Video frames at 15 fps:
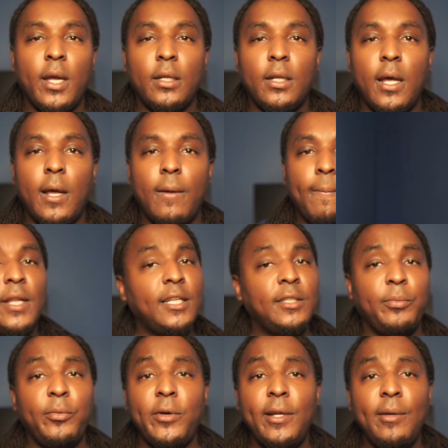right now?
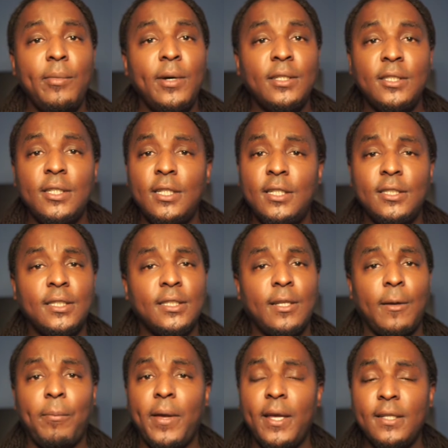That's pretty much it. It's just
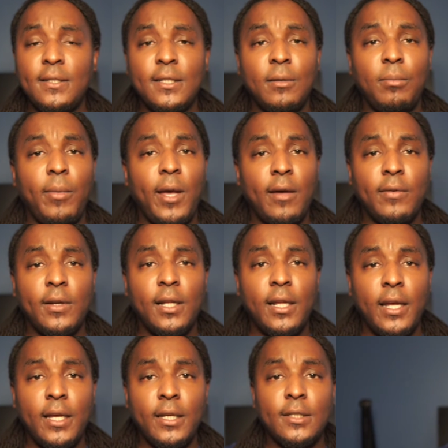a basic math
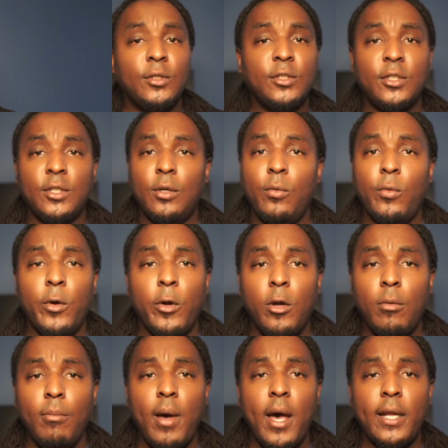class. You shouldn't
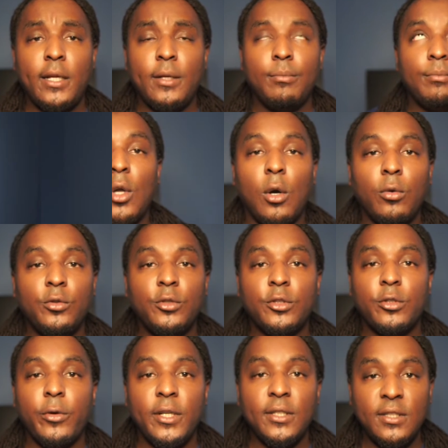worry about it. Don't
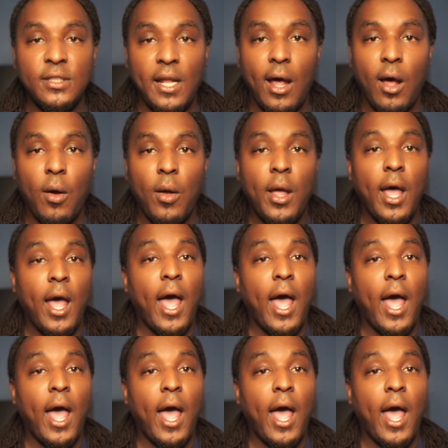stress it out.